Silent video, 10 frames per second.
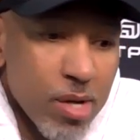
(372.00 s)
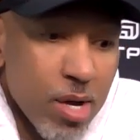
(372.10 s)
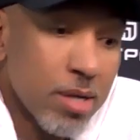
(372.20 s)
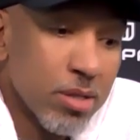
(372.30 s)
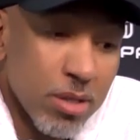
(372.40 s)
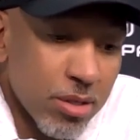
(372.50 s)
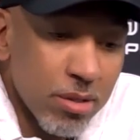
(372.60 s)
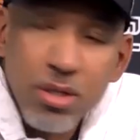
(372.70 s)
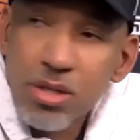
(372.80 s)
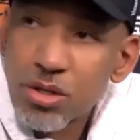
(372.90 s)
No, he's just
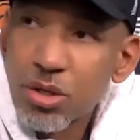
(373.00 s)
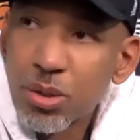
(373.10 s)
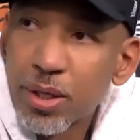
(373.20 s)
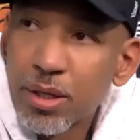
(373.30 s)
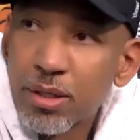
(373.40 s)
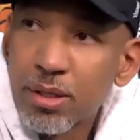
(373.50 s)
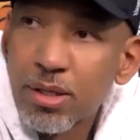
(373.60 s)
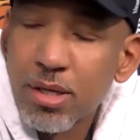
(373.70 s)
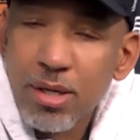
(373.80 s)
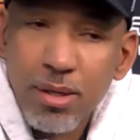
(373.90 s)
doing it.
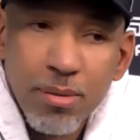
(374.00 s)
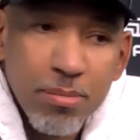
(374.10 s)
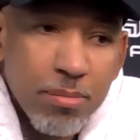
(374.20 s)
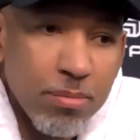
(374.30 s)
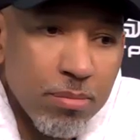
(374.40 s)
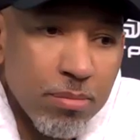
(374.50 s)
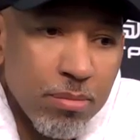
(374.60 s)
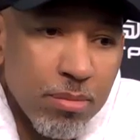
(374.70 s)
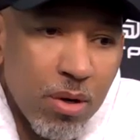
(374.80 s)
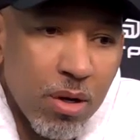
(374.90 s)

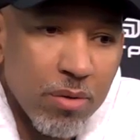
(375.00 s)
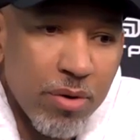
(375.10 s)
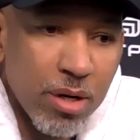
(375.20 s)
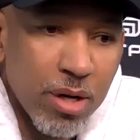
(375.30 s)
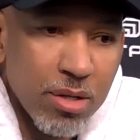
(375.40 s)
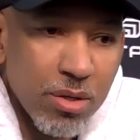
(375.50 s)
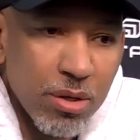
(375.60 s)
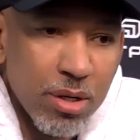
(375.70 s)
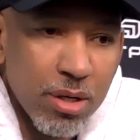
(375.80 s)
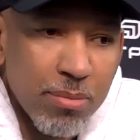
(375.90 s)
All of our guys are
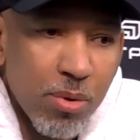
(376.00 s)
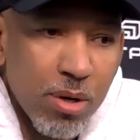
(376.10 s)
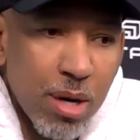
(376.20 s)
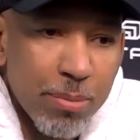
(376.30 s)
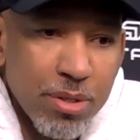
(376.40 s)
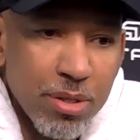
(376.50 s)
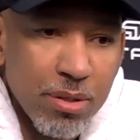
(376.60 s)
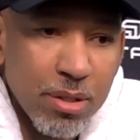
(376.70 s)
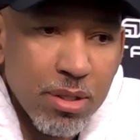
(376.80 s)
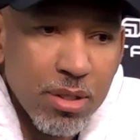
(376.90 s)
getting more
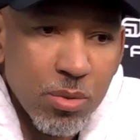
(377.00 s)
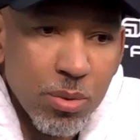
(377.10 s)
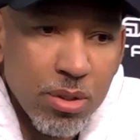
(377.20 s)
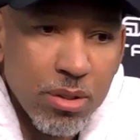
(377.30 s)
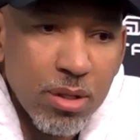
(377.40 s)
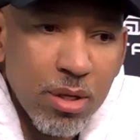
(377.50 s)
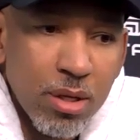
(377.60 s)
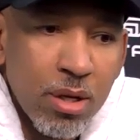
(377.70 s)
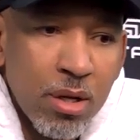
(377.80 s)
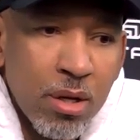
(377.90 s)
opportunities with
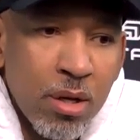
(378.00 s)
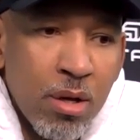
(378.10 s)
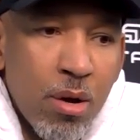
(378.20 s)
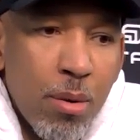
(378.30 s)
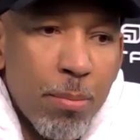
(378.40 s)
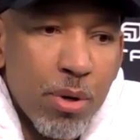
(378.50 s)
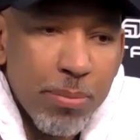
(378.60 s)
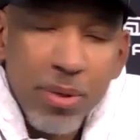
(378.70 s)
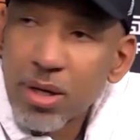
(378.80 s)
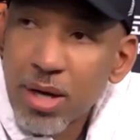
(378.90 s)
Book
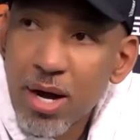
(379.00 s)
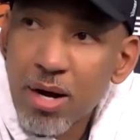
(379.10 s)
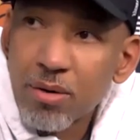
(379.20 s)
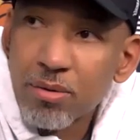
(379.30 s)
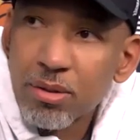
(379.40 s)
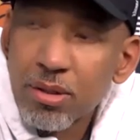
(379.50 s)
being out.